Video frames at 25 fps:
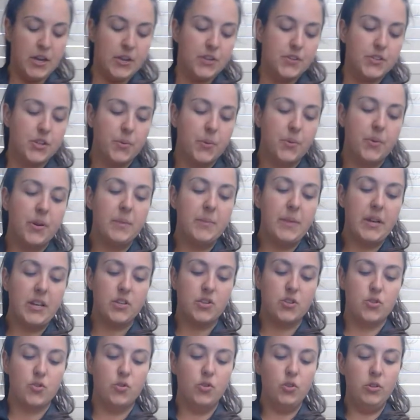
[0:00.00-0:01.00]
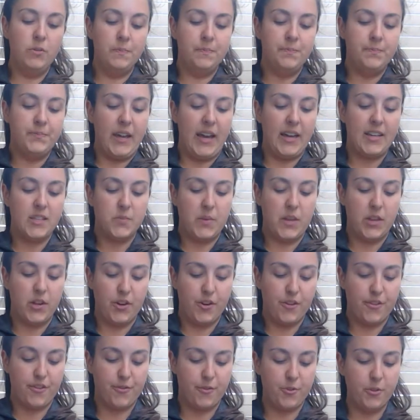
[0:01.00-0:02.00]
So we want to make sure that as we
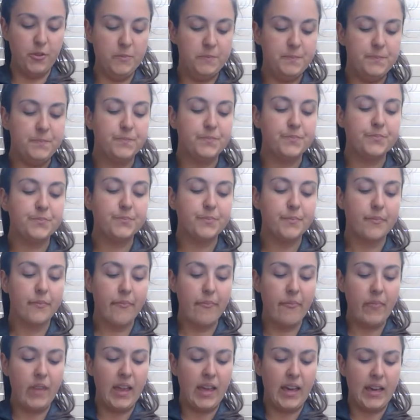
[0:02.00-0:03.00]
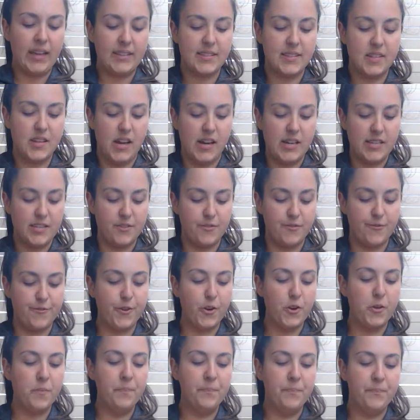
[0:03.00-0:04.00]
go through, it's nice and
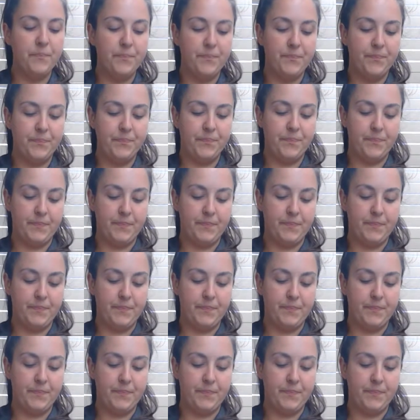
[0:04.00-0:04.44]
firm.